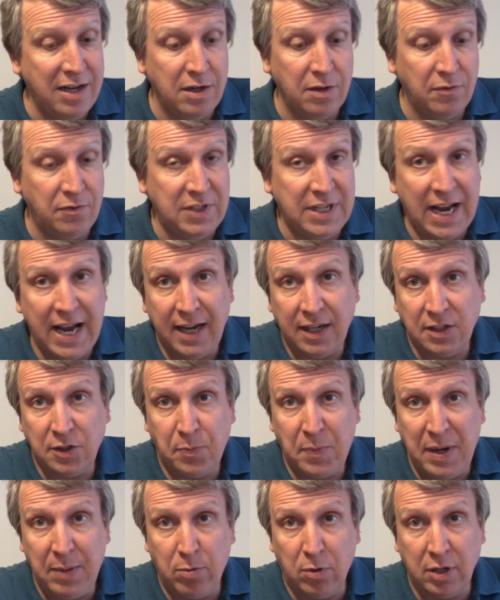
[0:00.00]
of decks
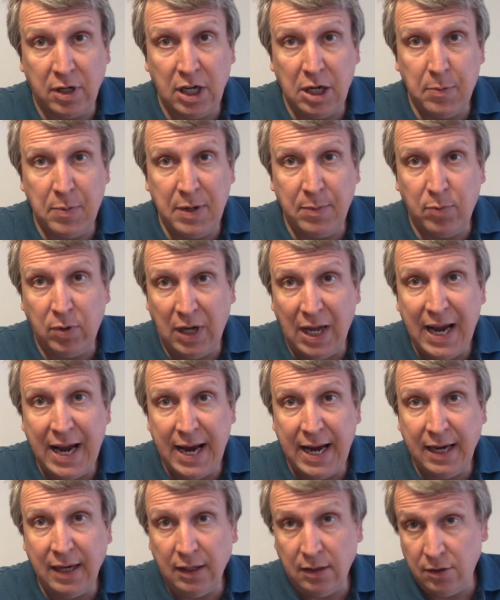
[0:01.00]
people are going to be
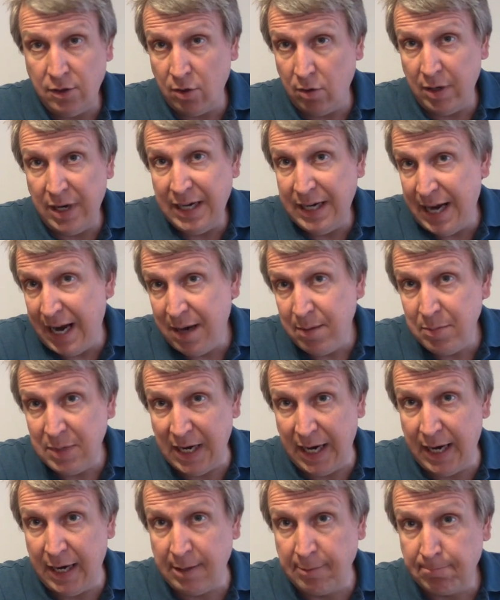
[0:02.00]
playing during game
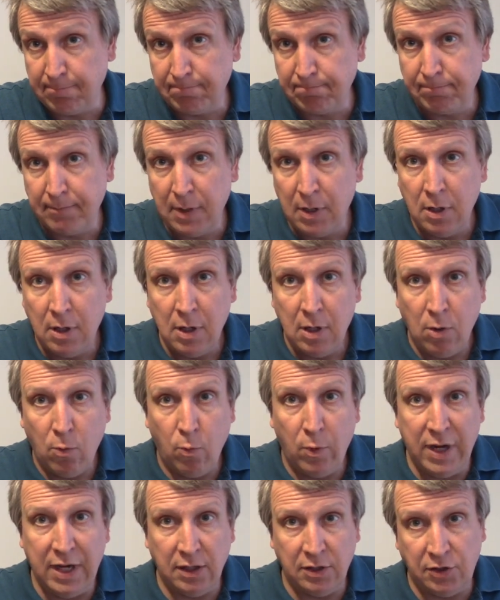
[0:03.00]
day.
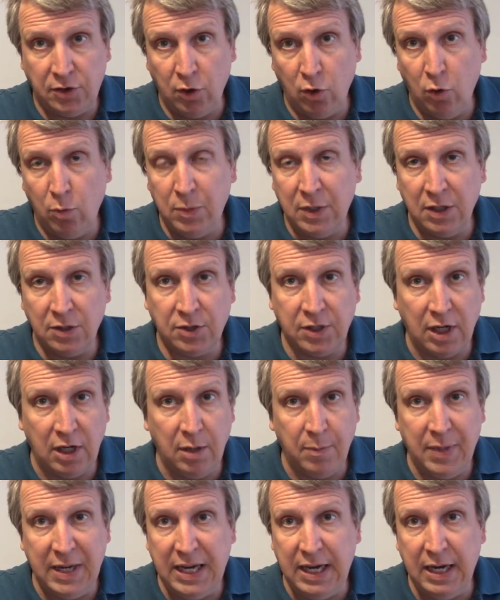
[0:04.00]
We assume there's going to
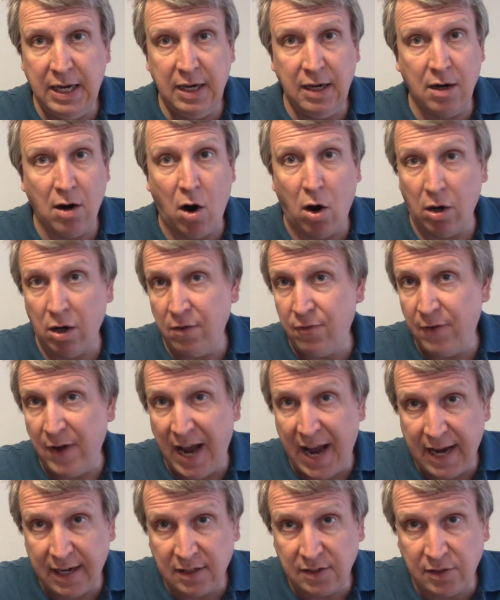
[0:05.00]
be
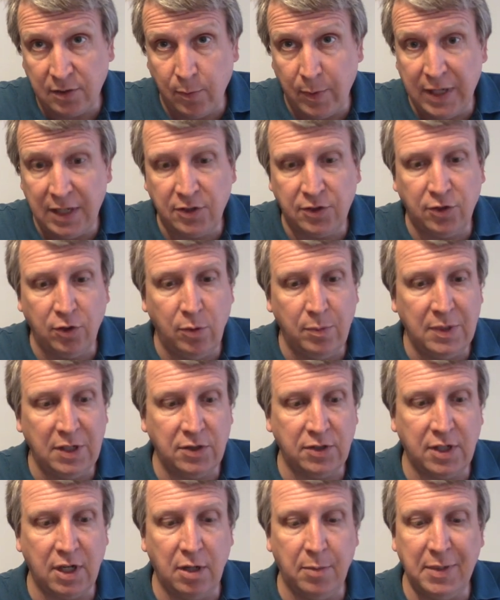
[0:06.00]
artifacts. We assume
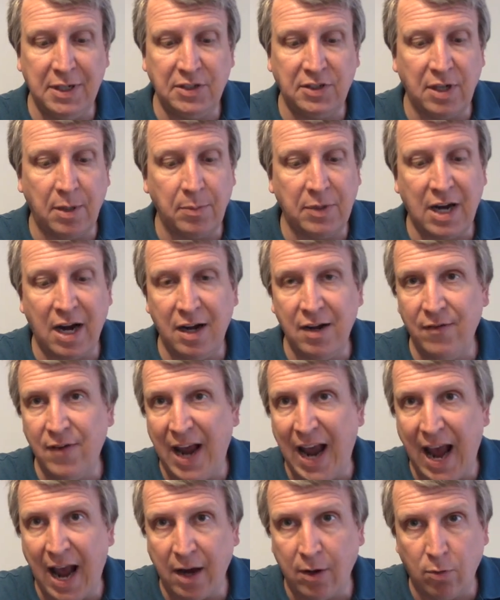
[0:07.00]
there's going to be some kind of
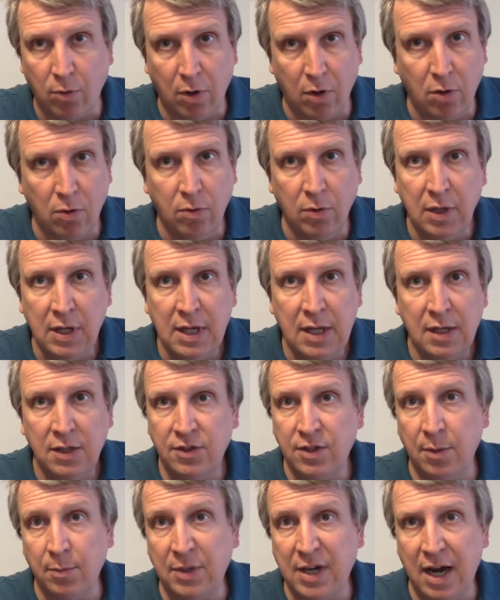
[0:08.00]
aggro,
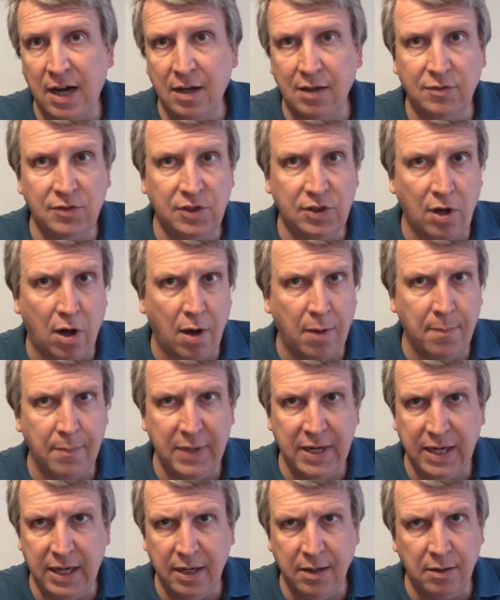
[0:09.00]
some kind of
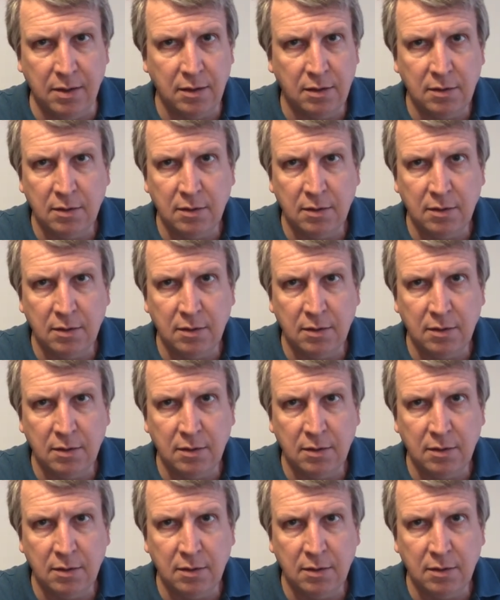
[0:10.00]
zombie